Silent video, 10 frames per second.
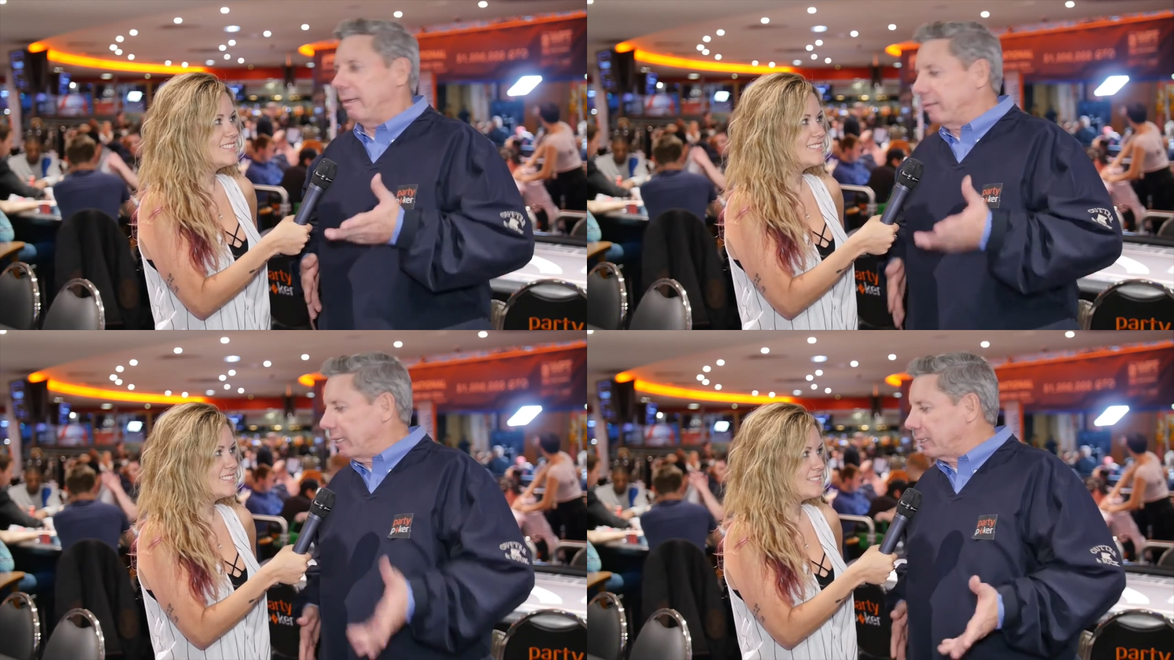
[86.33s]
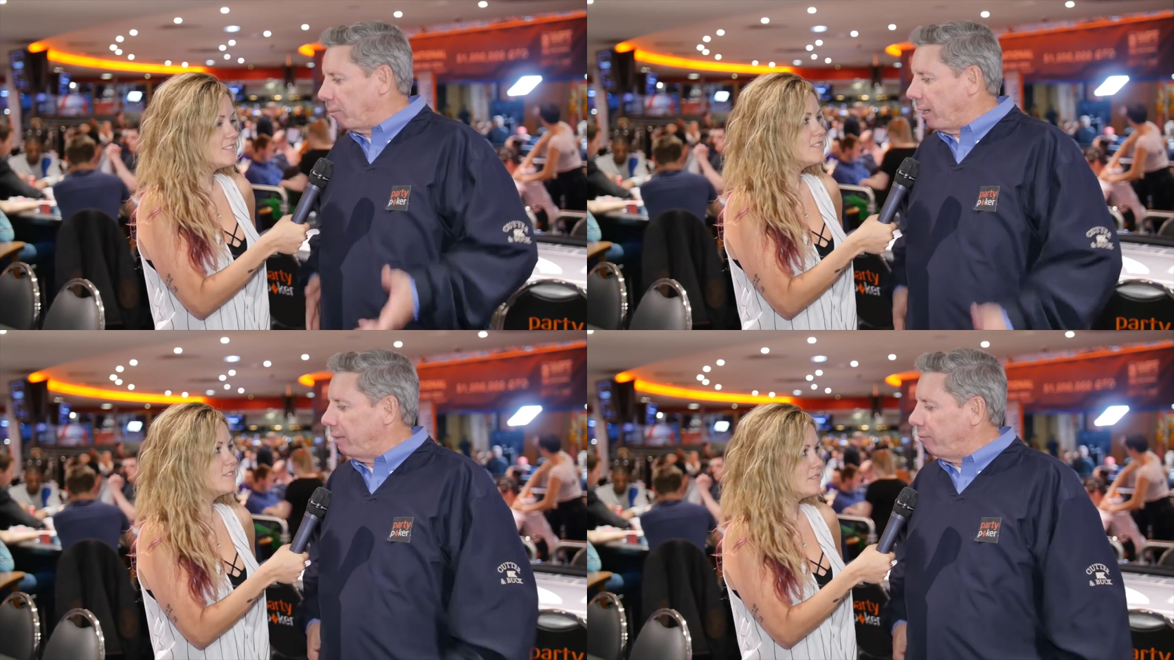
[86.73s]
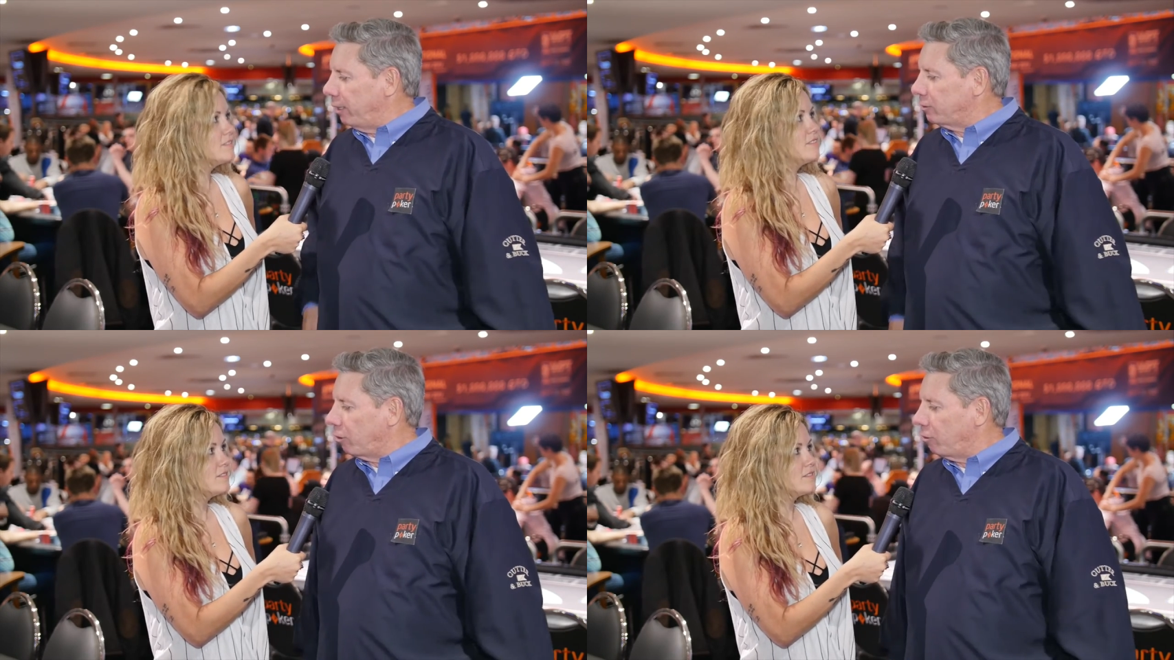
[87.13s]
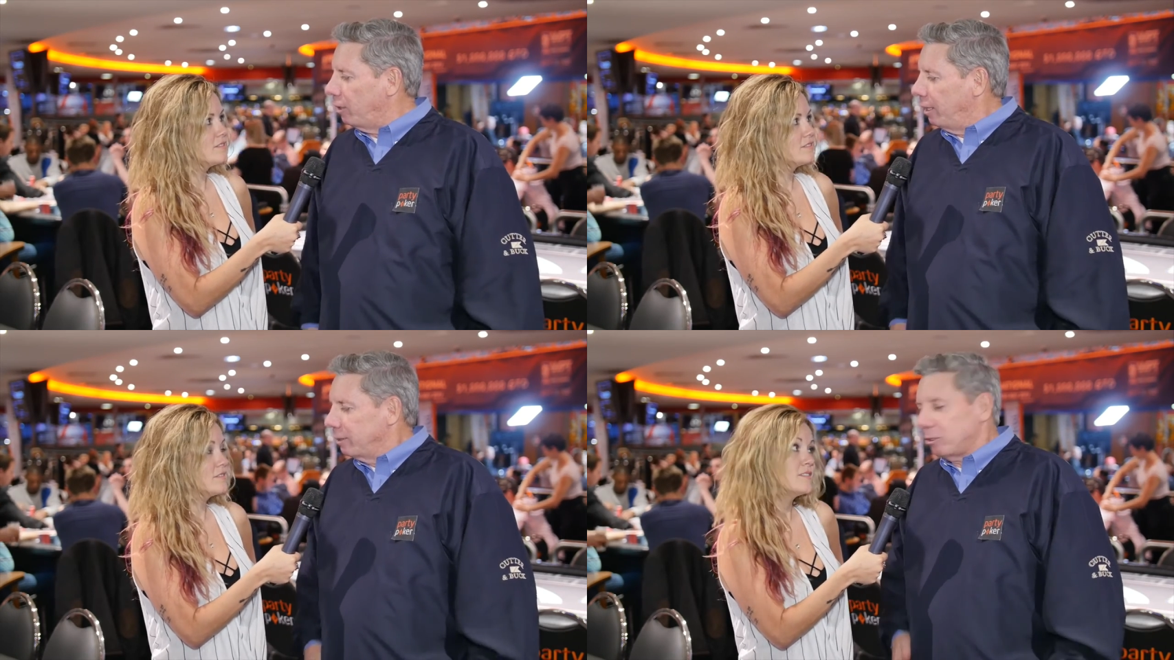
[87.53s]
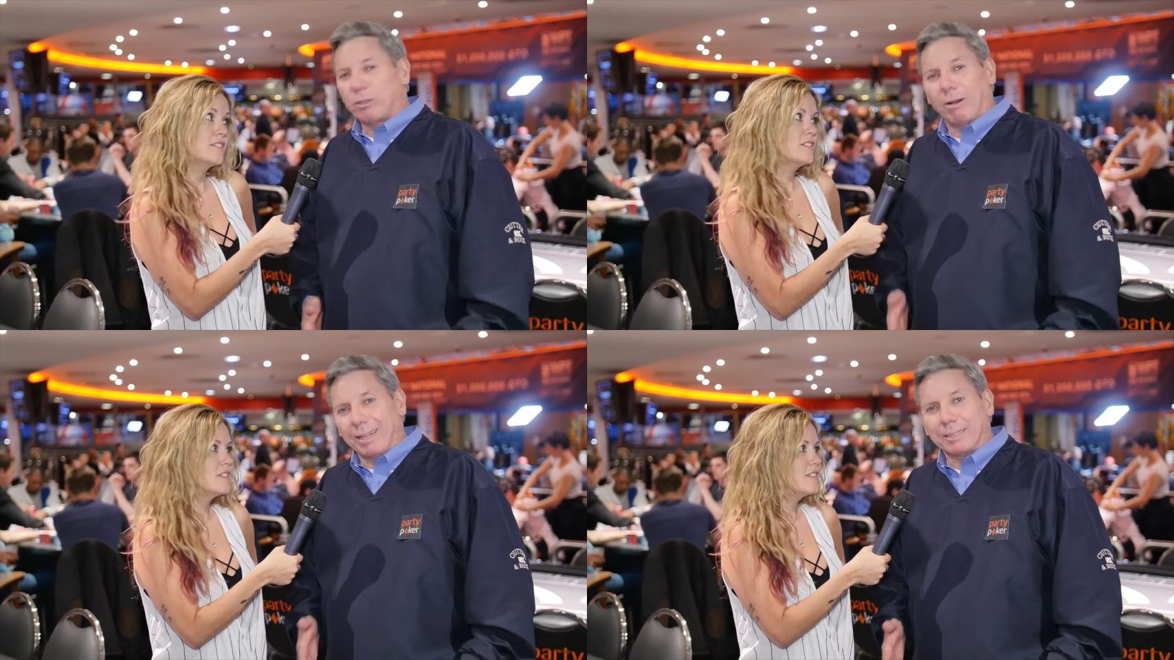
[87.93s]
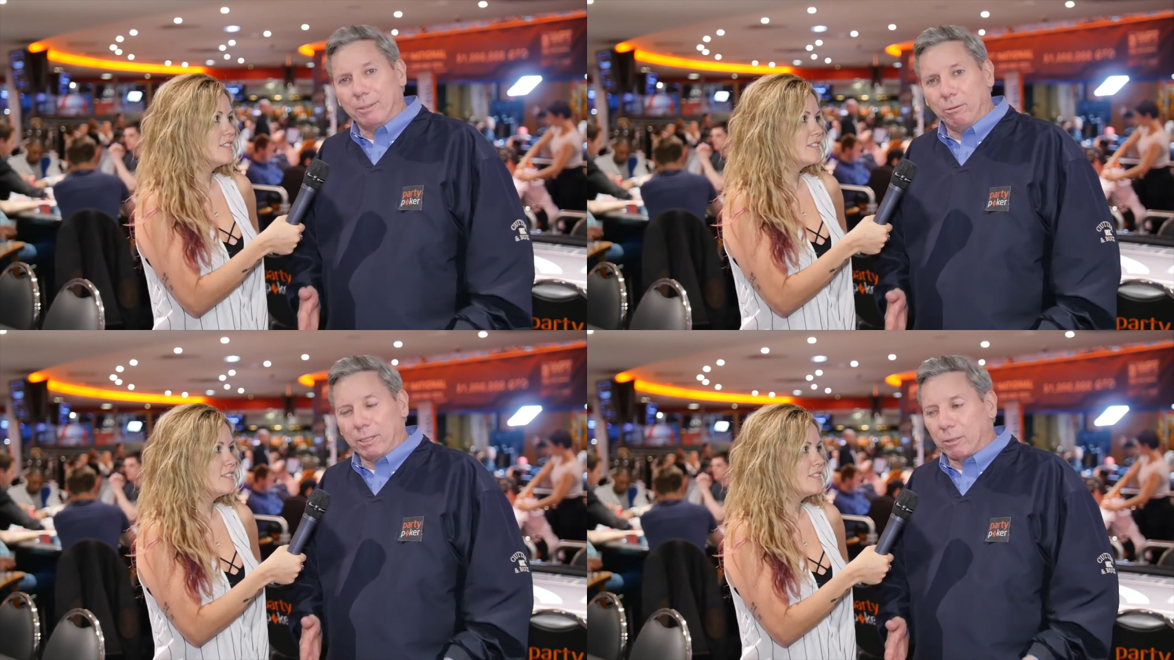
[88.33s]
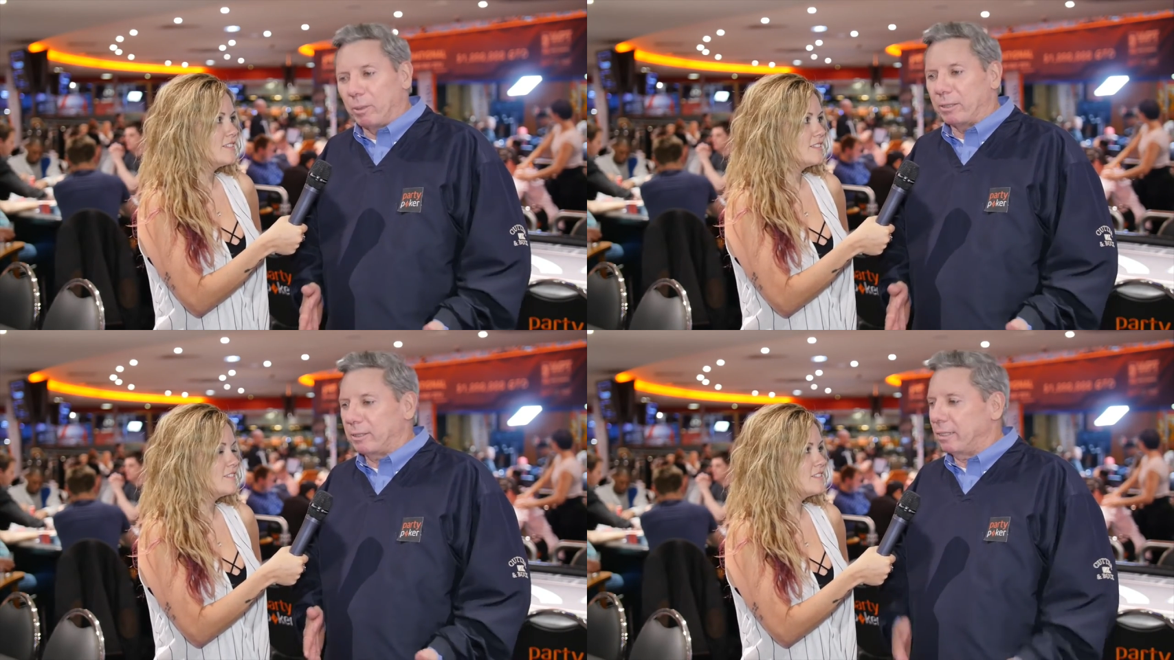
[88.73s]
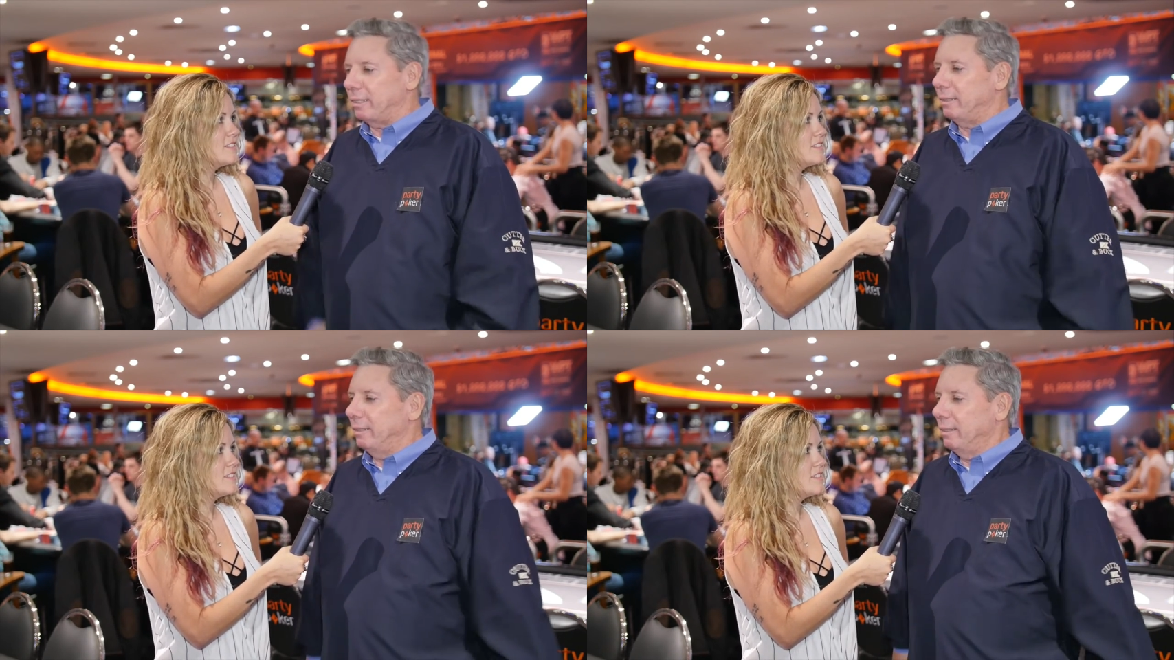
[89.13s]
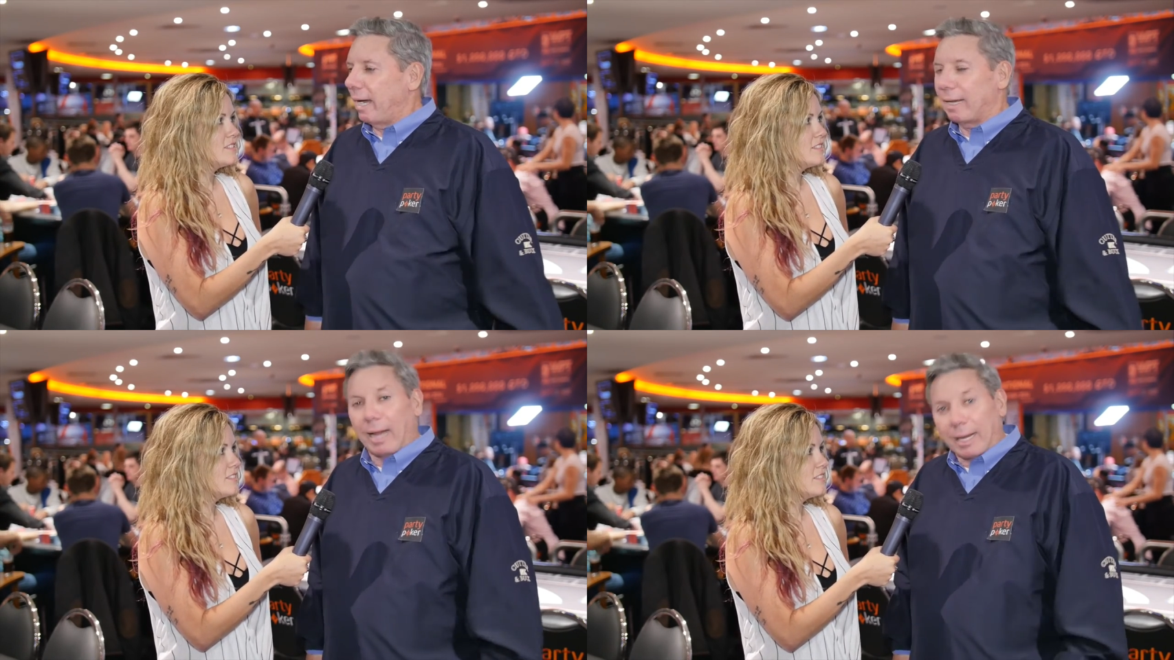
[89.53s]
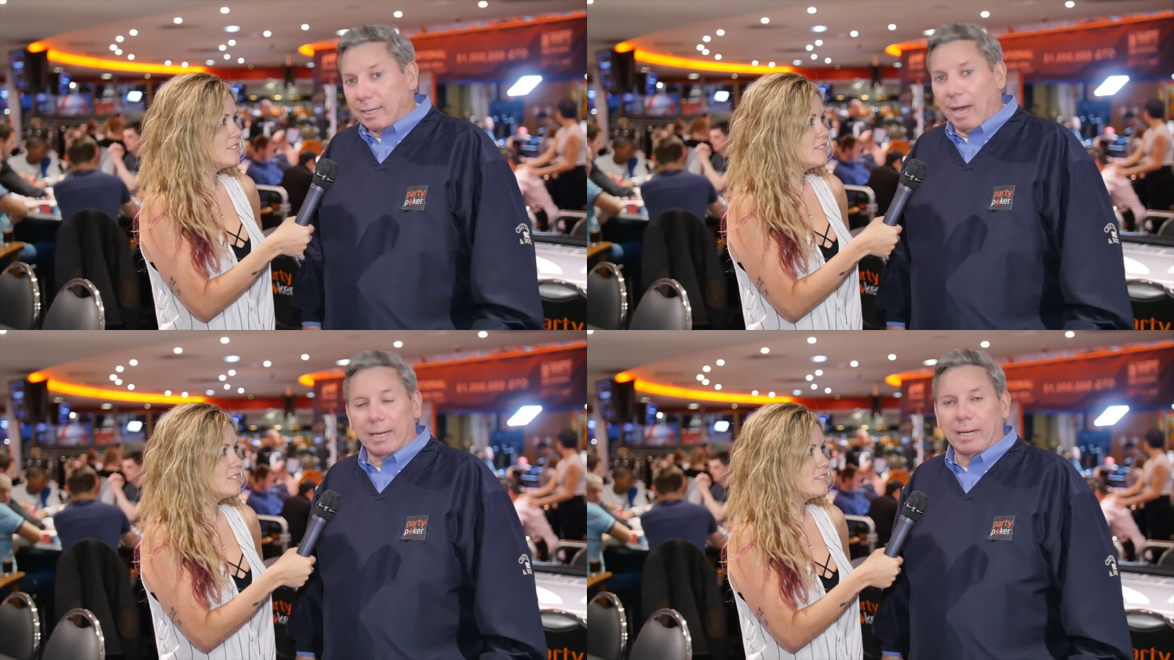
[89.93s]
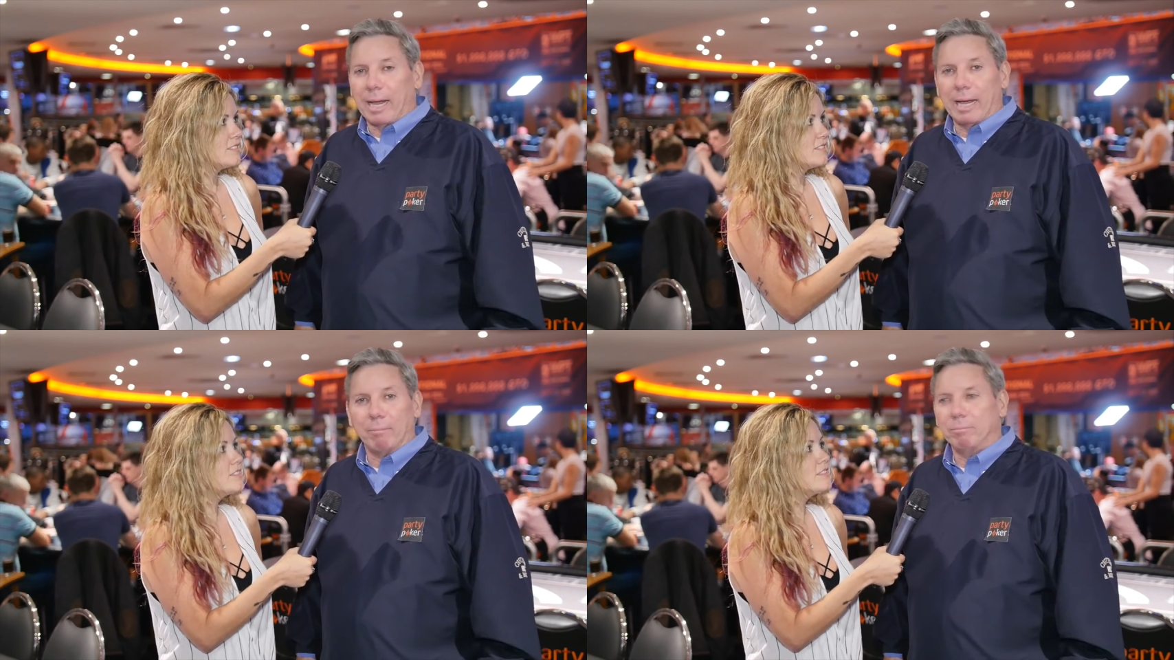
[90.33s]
Speaker 1: Now they got the main event, so there's a lot to do here. But uh, I like Nottingham.